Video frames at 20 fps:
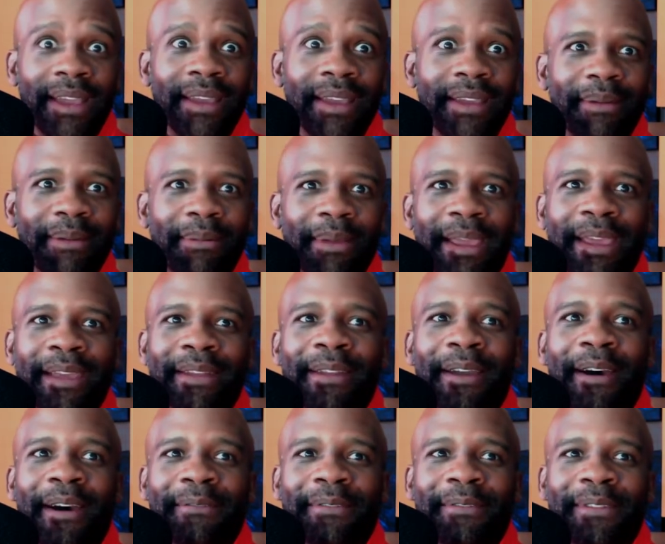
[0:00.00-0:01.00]
I'm getting
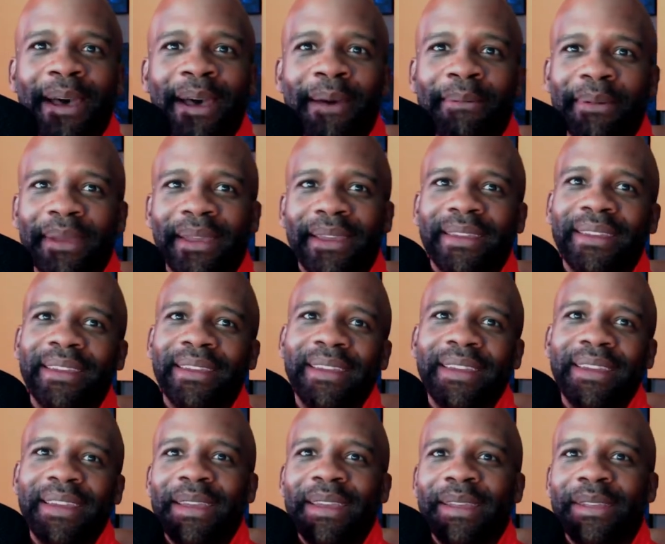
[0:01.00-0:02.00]
off topic.
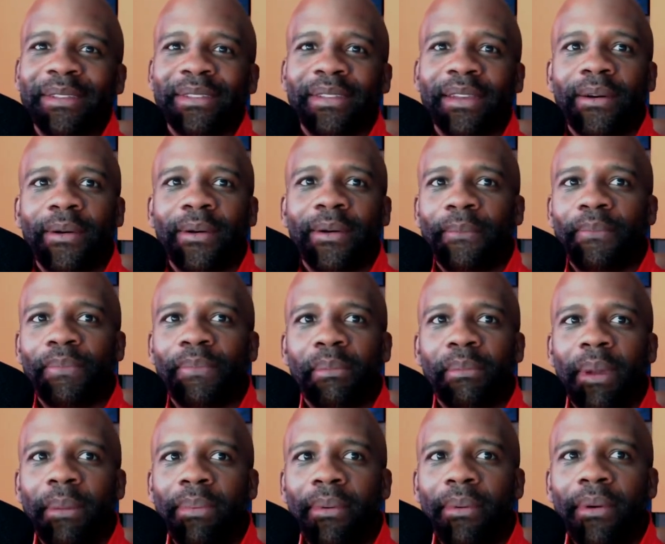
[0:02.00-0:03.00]
So
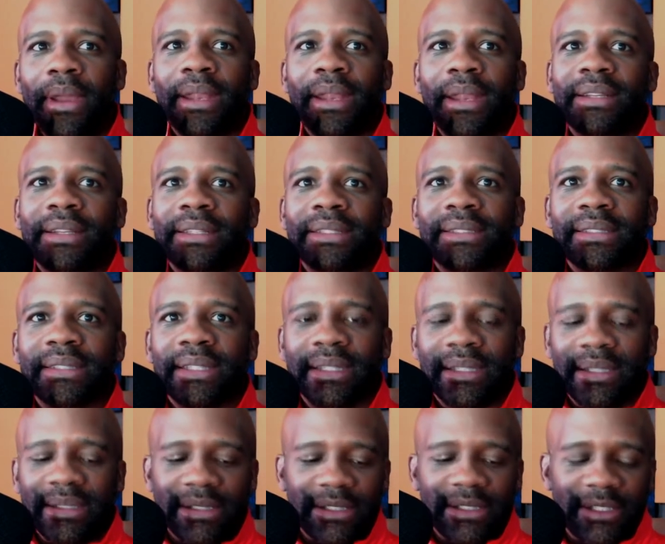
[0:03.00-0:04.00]
my point is,
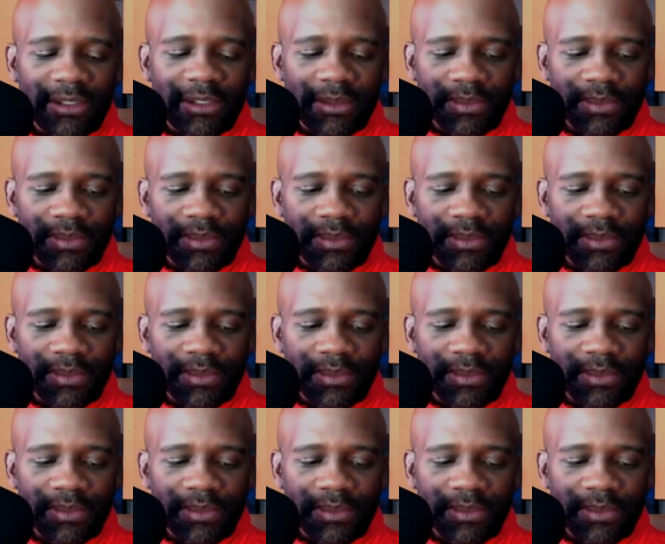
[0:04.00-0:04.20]
is